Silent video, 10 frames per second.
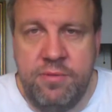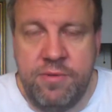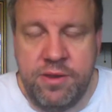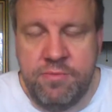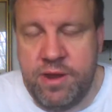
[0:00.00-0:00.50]

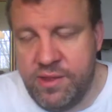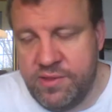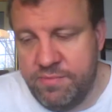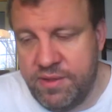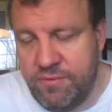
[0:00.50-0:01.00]
when you're writing
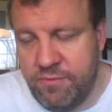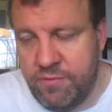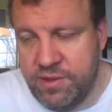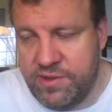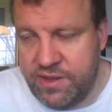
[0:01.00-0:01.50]
something for
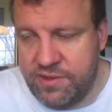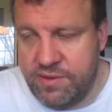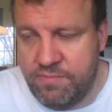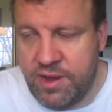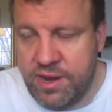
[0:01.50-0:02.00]
one sex
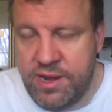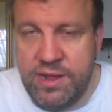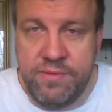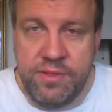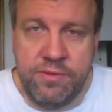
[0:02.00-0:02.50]
in mind,
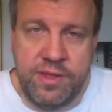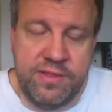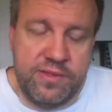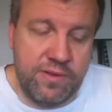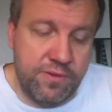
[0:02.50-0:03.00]
even though
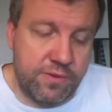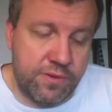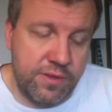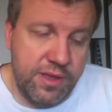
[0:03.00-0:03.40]
that's the goal.